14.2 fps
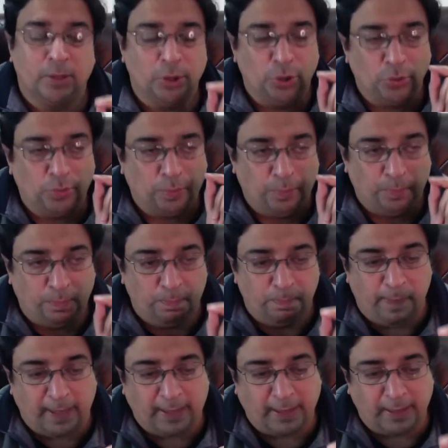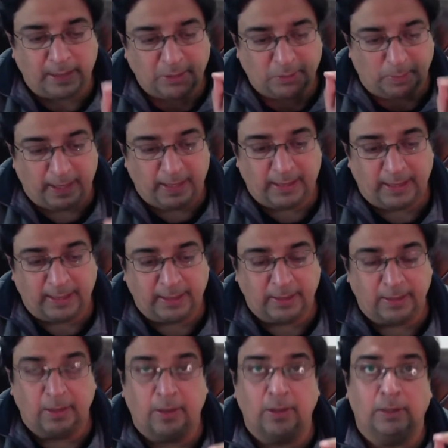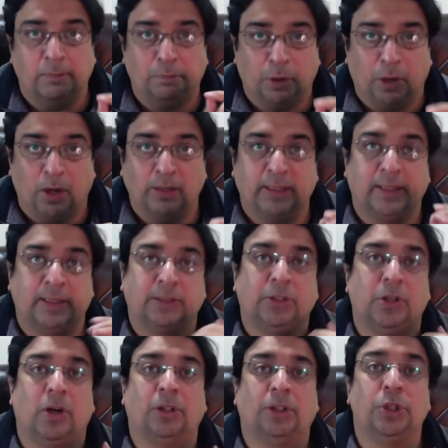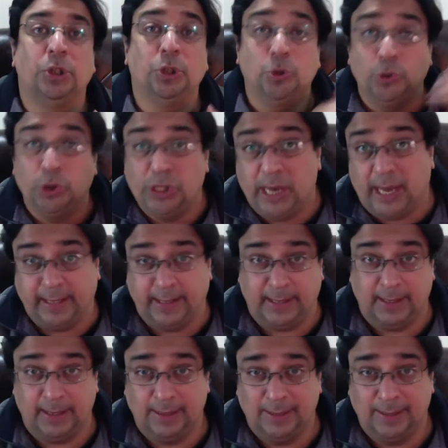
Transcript: you better spend it on a blog that has got huge legs.